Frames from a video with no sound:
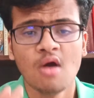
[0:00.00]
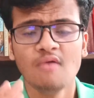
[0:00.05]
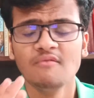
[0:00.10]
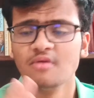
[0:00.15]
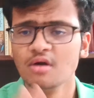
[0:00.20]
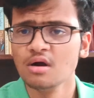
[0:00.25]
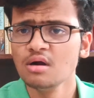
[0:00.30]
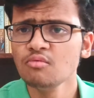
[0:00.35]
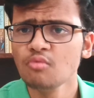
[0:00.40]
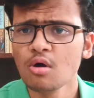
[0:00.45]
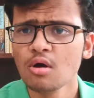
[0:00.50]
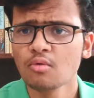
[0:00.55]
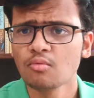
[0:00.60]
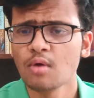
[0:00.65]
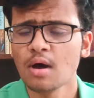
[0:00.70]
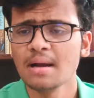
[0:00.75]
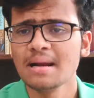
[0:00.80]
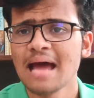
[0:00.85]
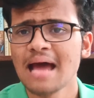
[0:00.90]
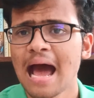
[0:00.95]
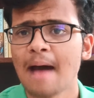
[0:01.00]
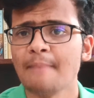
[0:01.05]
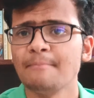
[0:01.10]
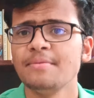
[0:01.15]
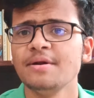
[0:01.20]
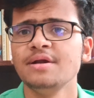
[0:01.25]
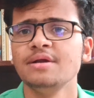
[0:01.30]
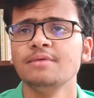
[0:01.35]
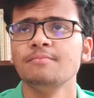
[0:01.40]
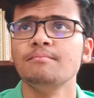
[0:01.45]
World War One
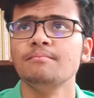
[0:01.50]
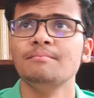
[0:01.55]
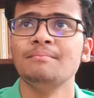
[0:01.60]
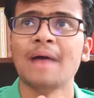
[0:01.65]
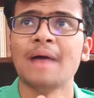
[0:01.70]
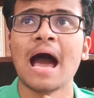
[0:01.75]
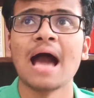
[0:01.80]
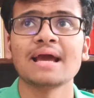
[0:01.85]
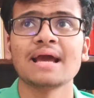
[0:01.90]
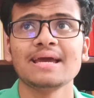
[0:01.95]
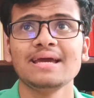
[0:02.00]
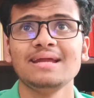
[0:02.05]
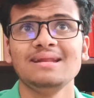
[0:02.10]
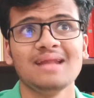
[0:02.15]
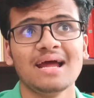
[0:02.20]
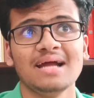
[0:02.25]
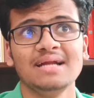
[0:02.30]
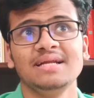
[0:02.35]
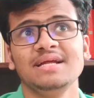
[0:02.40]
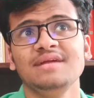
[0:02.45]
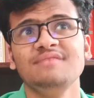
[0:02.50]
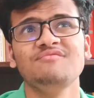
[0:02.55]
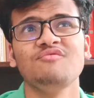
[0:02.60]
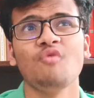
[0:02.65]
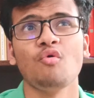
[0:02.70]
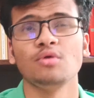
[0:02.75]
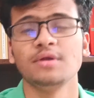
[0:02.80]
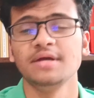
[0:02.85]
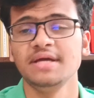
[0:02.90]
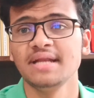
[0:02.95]
happened back in
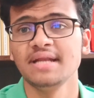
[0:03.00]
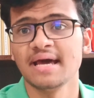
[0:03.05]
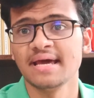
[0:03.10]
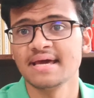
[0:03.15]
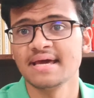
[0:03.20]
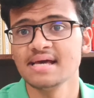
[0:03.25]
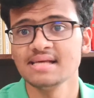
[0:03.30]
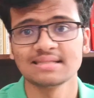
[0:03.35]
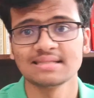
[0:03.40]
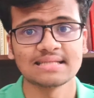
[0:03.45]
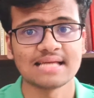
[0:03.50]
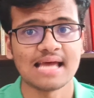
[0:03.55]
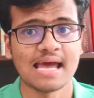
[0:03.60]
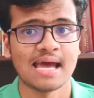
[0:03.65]
1914, I guess,